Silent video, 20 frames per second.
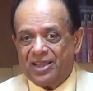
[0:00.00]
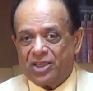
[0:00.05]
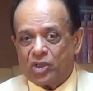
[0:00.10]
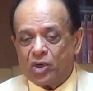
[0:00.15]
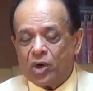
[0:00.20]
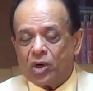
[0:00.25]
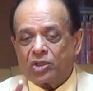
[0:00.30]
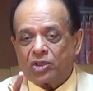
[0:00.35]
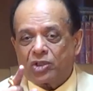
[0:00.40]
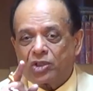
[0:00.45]

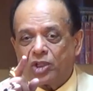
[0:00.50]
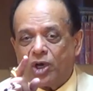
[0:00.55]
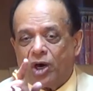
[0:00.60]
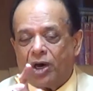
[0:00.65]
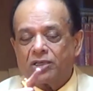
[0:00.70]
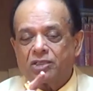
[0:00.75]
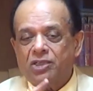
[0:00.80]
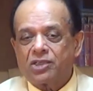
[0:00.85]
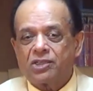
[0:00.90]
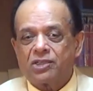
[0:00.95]
Your
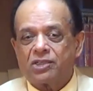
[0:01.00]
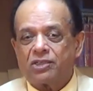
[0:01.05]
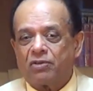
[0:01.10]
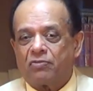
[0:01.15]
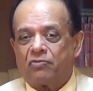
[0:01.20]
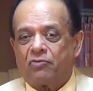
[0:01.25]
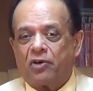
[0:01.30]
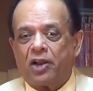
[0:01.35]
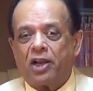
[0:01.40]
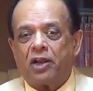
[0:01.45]
thoughts
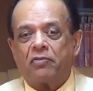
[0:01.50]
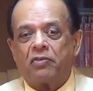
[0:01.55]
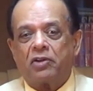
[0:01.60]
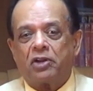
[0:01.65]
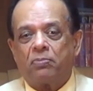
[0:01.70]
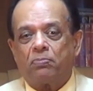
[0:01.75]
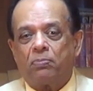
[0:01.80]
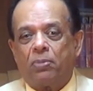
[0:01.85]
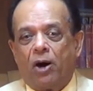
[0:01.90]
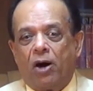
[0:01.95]
are very,
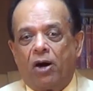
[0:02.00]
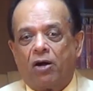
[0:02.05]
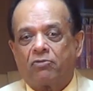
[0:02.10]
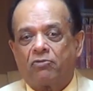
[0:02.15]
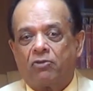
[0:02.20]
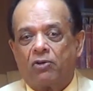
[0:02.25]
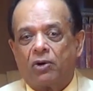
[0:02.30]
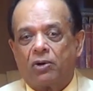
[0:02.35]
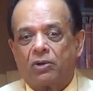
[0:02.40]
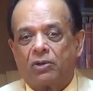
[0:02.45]
very
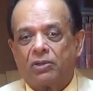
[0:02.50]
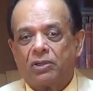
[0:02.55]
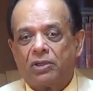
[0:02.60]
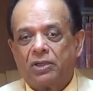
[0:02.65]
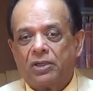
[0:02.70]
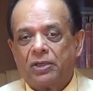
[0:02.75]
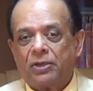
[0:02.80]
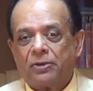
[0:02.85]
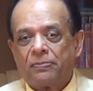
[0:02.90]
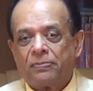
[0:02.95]
powerful.
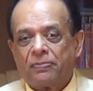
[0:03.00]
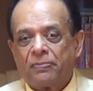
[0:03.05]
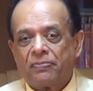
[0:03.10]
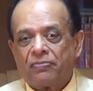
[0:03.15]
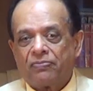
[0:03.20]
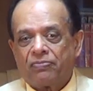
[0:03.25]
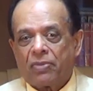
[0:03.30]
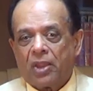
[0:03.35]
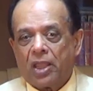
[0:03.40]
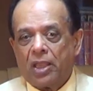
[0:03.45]

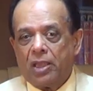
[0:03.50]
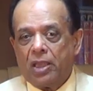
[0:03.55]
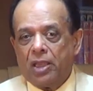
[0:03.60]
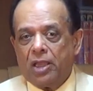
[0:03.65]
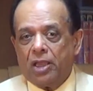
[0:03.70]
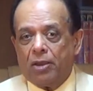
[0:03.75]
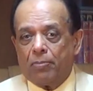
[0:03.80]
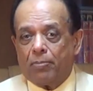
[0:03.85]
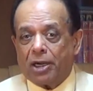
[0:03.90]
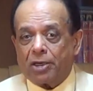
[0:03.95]

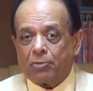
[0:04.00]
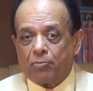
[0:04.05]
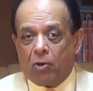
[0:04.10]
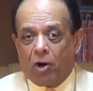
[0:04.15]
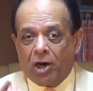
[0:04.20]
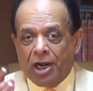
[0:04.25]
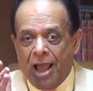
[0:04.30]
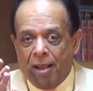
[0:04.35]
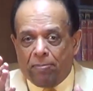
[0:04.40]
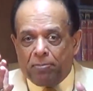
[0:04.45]
But
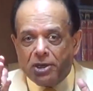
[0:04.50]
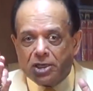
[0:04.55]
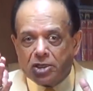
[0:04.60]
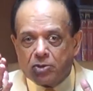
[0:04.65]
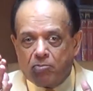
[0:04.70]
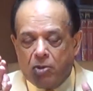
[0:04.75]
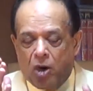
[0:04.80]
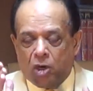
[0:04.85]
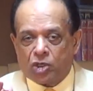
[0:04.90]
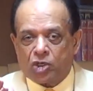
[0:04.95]
what
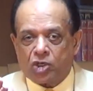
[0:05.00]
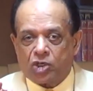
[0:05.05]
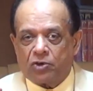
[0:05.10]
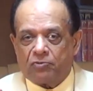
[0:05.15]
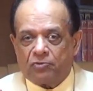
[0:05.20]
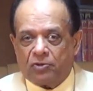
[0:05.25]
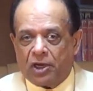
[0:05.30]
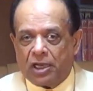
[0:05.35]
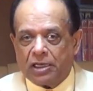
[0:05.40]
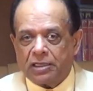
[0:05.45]
happens, most
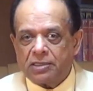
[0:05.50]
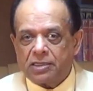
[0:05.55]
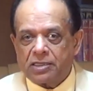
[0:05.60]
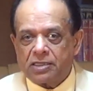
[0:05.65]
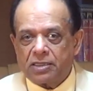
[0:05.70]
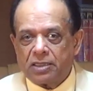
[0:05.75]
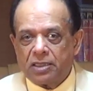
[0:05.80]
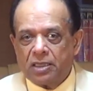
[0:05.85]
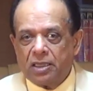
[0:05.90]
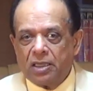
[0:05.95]
of
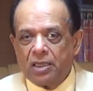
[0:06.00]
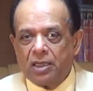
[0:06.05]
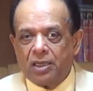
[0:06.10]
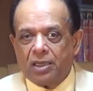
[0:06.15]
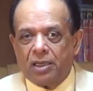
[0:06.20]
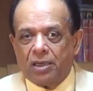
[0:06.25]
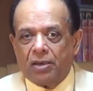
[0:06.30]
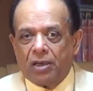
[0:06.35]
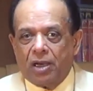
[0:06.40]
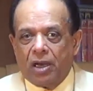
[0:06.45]
us,
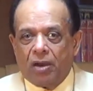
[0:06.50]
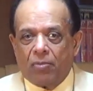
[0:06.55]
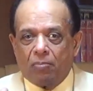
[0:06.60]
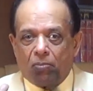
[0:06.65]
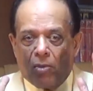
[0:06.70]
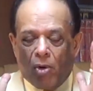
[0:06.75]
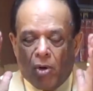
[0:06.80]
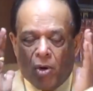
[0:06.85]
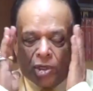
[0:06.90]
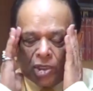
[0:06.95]

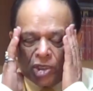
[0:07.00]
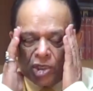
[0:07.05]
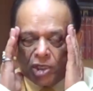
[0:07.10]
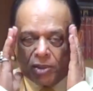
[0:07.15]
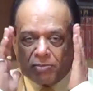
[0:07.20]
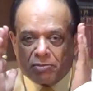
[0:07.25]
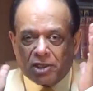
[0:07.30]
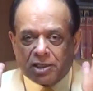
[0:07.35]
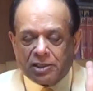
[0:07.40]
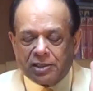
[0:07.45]
most
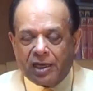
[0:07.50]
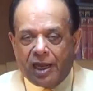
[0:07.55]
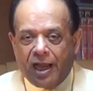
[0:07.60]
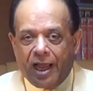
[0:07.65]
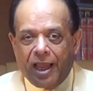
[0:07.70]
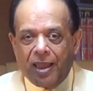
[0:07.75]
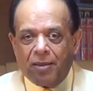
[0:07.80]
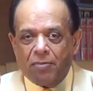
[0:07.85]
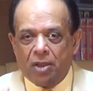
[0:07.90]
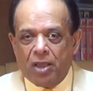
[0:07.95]
of the
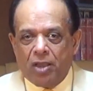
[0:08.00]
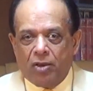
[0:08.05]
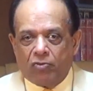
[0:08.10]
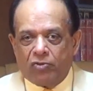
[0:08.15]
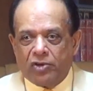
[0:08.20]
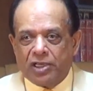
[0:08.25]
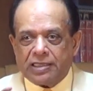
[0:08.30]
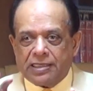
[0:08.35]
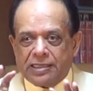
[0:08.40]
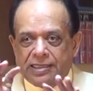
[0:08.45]
time,
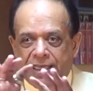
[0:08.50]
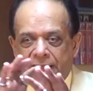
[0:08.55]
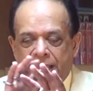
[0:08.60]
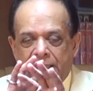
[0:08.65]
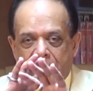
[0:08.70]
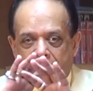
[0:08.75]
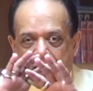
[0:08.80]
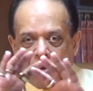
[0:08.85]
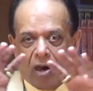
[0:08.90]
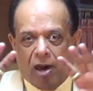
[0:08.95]
we are
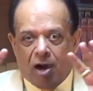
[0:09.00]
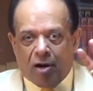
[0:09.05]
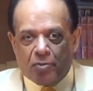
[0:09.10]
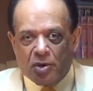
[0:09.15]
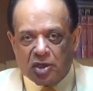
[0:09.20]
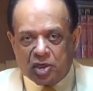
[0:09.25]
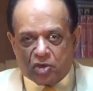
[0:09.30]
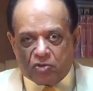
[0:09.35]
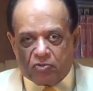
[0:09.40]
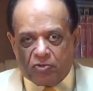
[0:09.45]
seeing
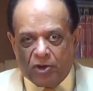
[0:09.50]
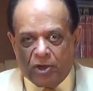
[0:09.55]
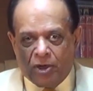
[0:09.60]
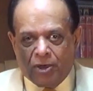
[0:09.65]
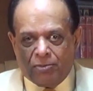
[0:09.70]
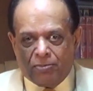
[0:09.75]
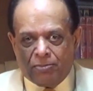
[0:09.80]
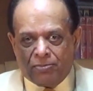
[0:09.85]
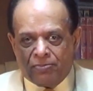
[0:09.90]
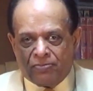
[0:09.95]
garbage
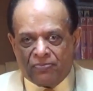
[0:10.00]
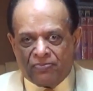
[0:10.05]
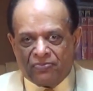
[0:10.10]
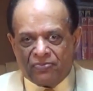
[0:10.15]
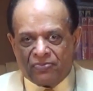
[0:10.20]
film,